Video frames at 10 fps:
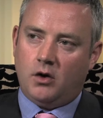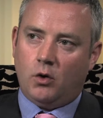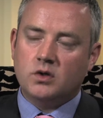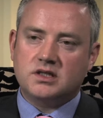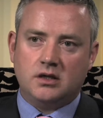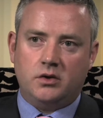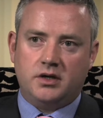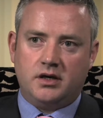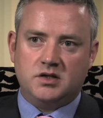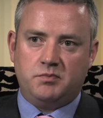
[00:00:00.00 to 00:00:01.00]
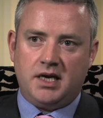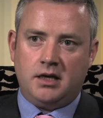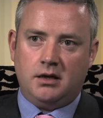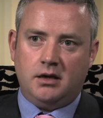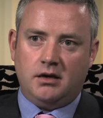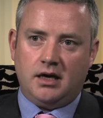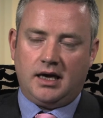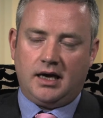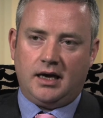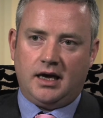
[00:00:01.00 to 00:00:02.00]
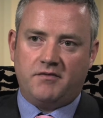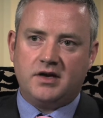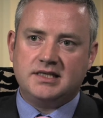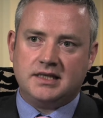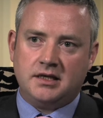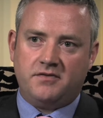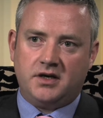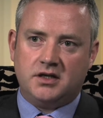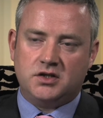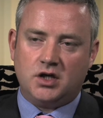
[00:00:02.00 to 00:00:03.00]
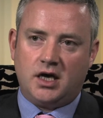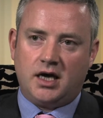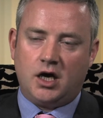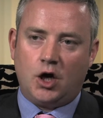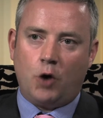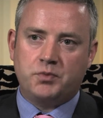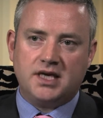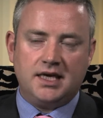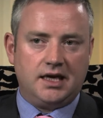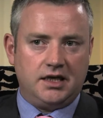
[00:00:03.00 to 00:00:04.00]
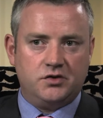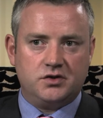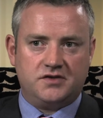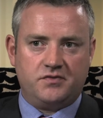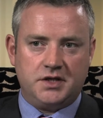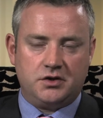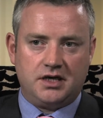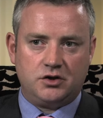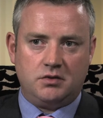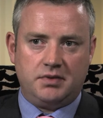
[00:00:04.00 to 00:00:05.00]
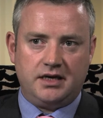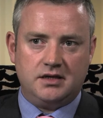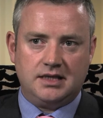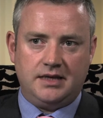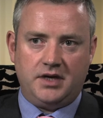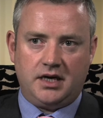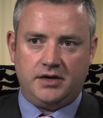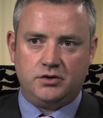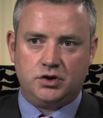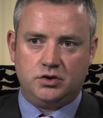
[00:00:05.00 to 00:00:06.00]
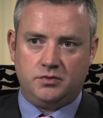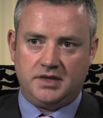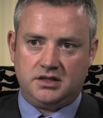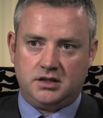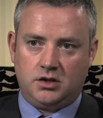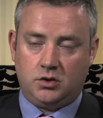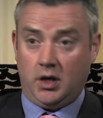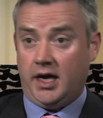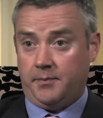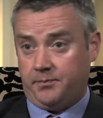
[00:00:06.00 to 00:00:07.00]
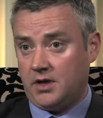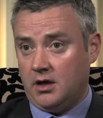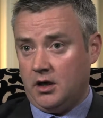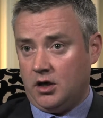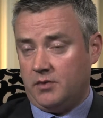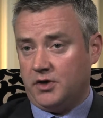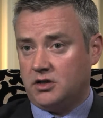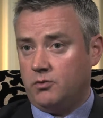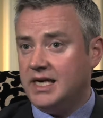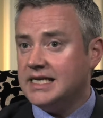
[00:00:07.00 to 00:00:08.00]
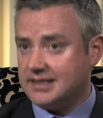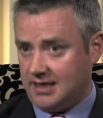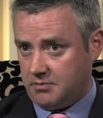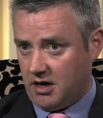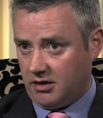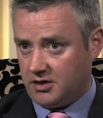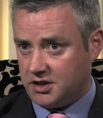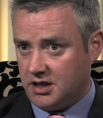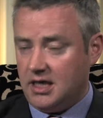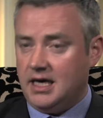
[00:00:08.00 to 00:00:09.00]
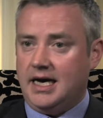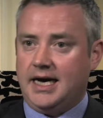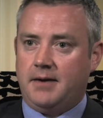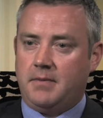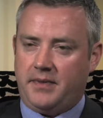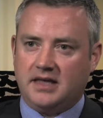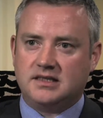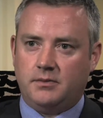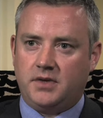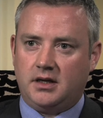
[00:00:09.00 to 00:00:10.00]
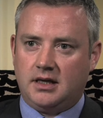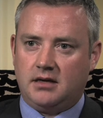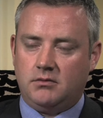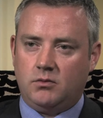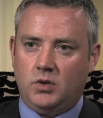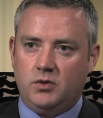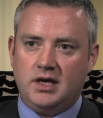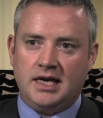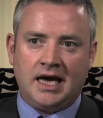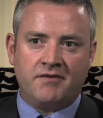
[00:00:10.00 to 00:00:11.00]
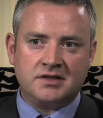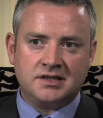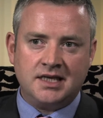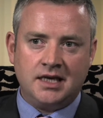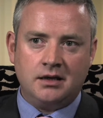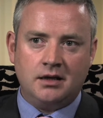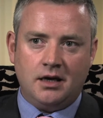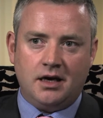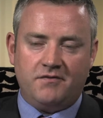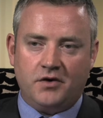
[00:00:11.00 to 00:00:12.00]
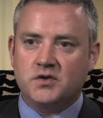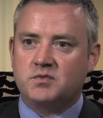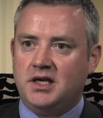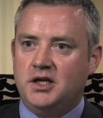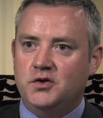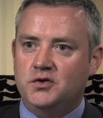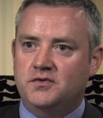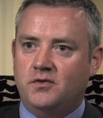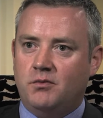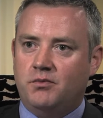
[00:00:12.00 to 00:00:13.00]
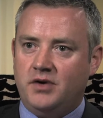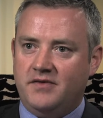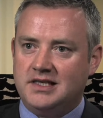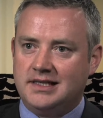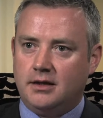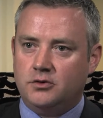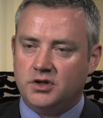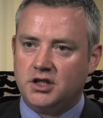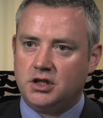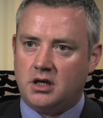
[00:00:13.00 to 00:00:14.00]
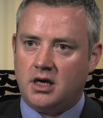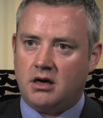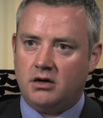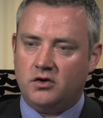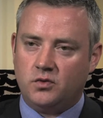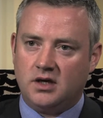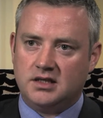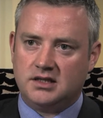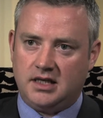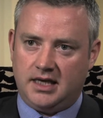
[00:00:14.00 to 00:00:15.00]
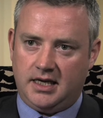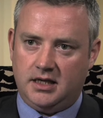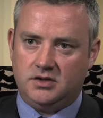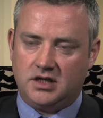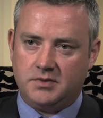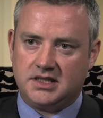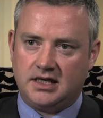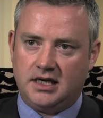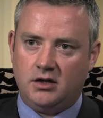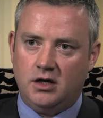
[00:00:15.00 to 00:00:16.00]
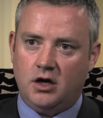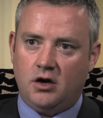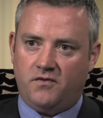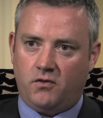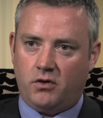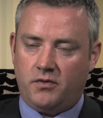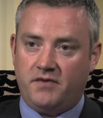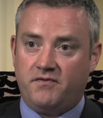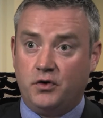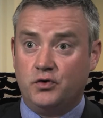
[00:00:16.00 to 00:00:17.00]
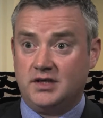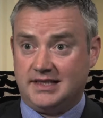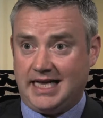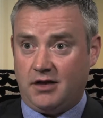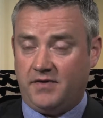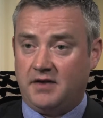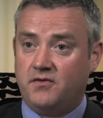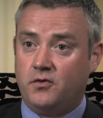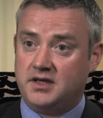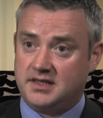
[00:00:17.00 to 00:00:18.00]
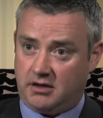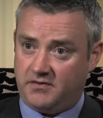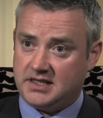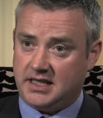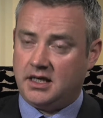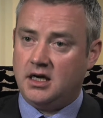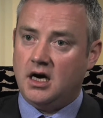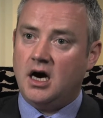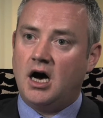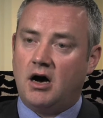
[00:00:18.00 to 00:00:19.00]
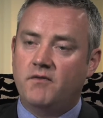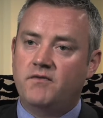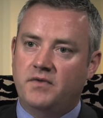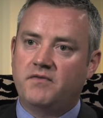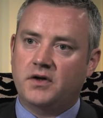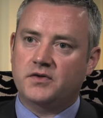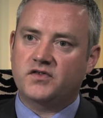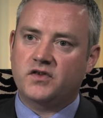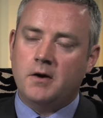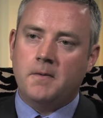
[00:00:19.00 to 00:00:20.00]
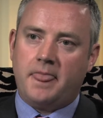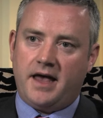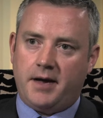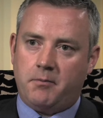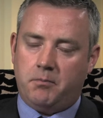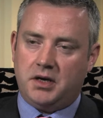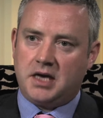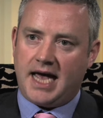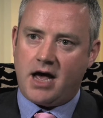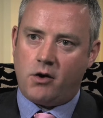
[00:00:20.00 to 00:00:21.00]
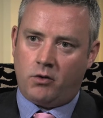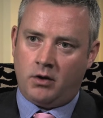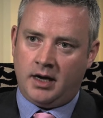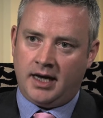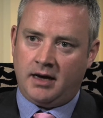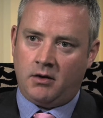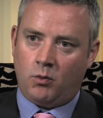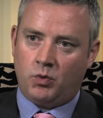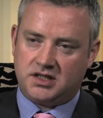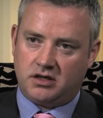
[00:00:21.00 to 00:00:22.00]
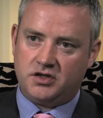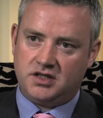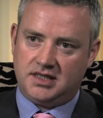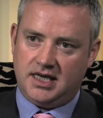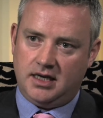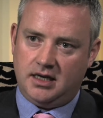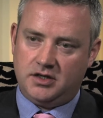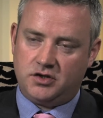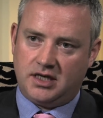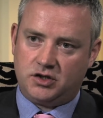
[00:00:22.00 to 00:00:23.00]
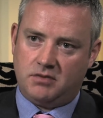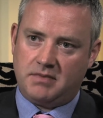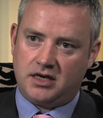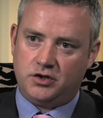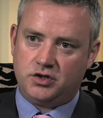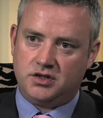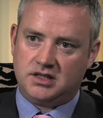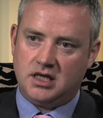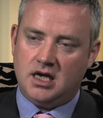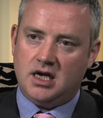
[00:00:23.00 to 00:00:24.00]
also there has been a very significant uptake and interest from international players in the Irish domestic commercial real estate market, and that's something that we really haven't seen funds being used for previously. Traditionally, Ireland was a domicile for the fund itself and for the servicing of the funds, but now we're starting to see international managers